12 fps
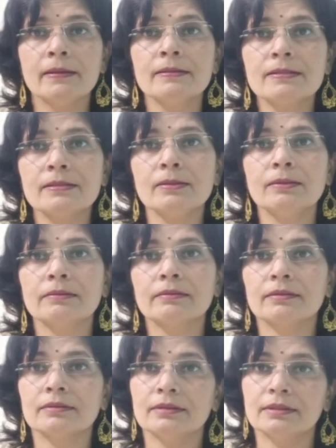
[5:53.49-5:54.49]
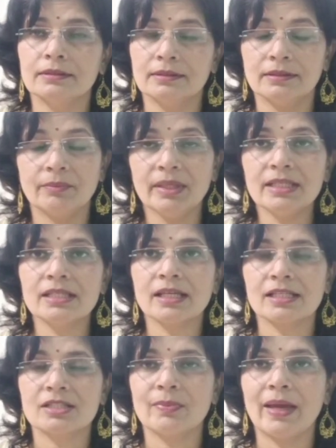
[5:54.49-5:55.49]
So the
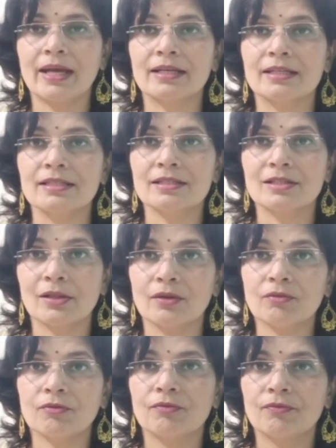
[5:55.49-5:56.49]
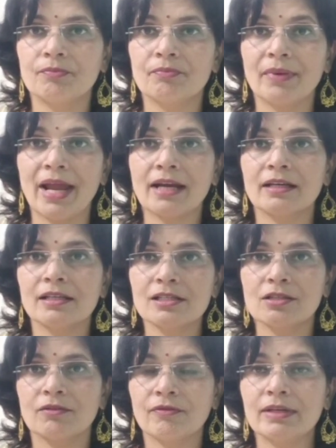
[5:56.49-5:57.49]
basic aspect is a lot of
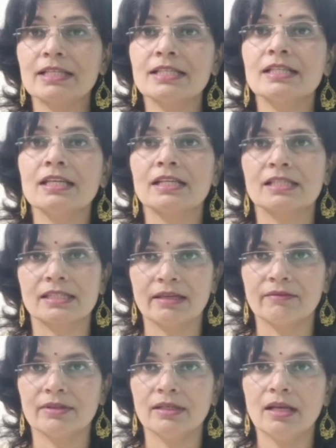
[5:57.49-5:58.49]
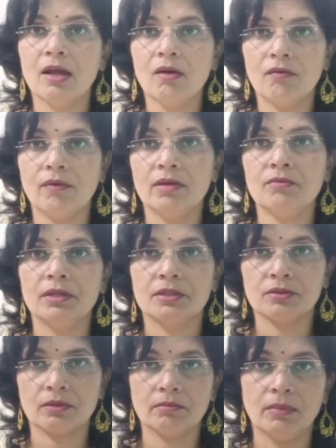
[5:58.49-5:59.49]
practice of listening is given when we
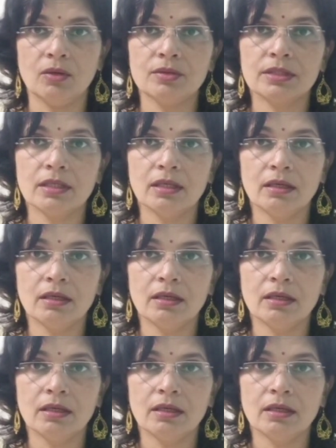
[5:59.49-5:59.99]
are talking about